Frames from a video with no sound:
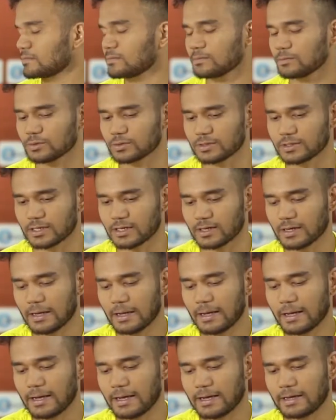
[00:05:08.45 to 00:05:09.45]
mudra,
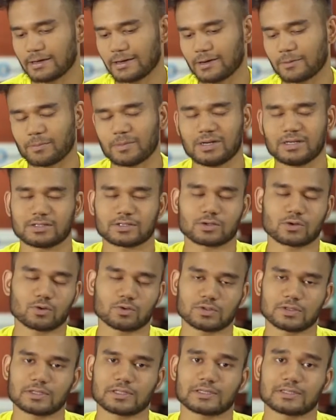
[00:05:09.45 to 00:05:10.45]
and it means
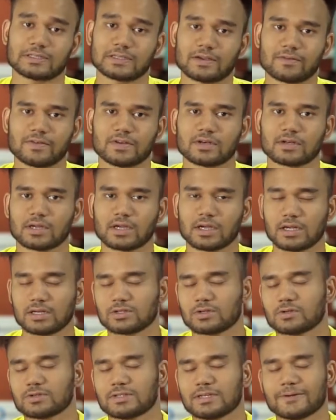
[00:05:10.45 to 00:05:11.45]
closing the seven gates
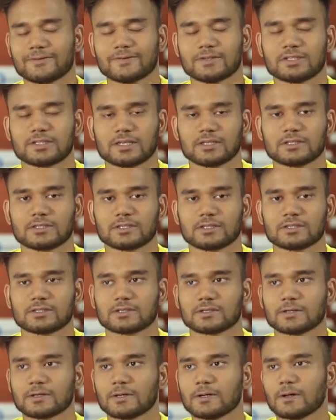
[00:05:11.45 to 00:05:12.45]
of seven
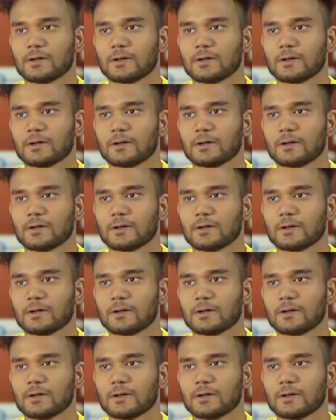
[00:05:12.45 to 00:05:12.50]
senses.